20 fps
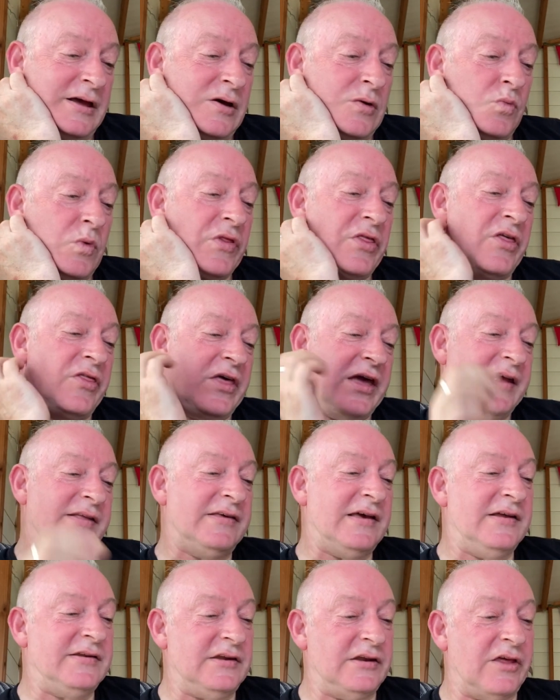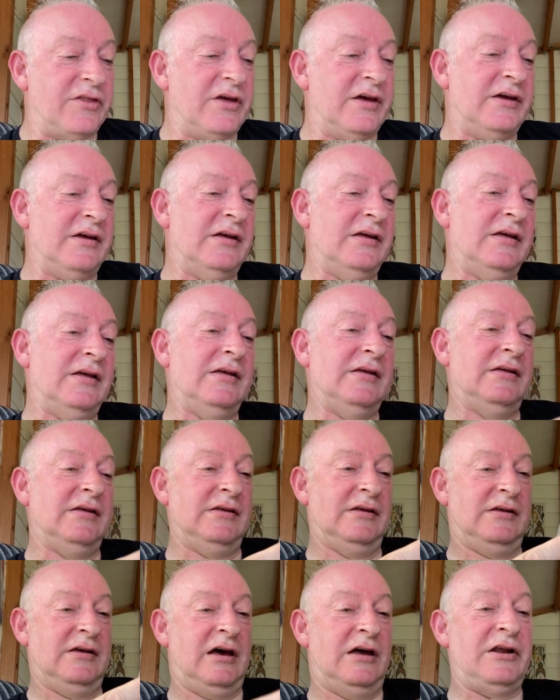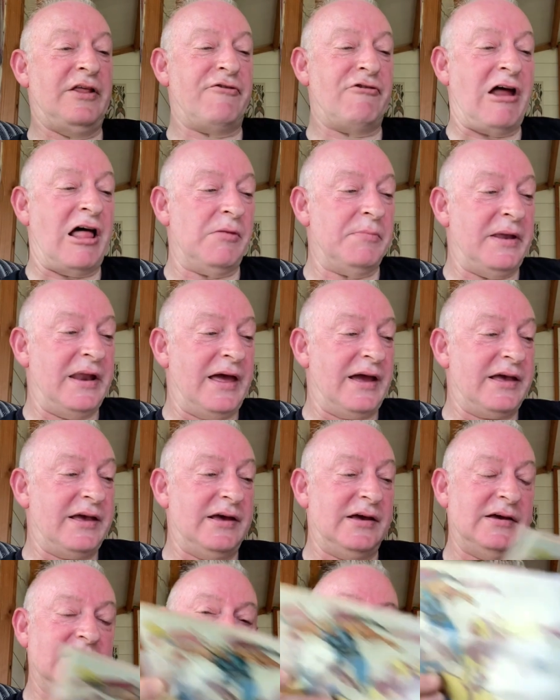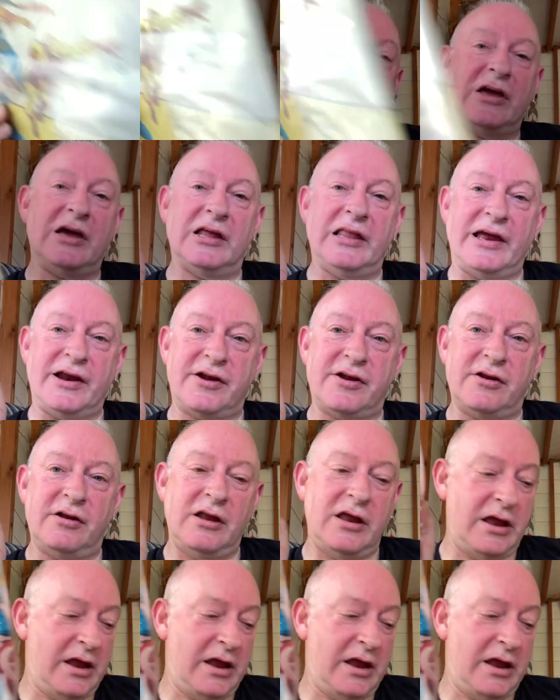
whether they did another almanac, another collection,